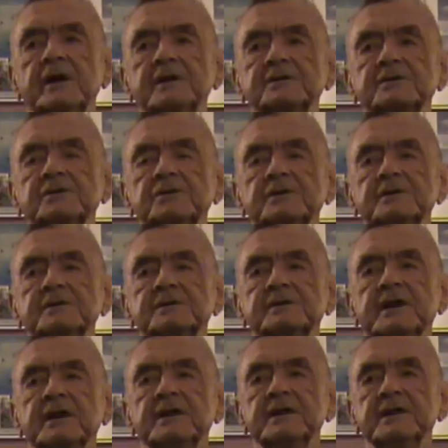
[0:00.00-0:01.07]
High School in
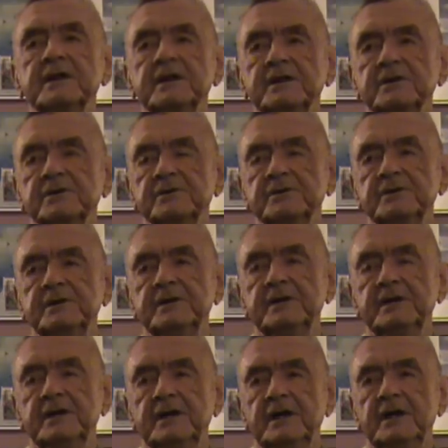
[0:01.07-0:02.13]
San Diego,
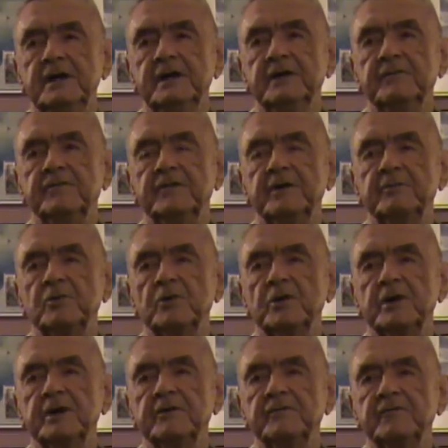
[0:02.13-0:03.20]
in
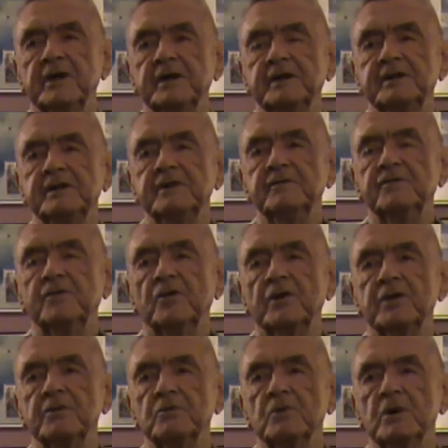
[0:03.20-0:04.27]
February of
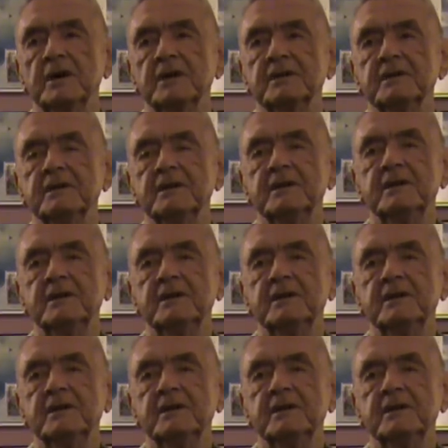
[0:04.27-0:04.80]
1941.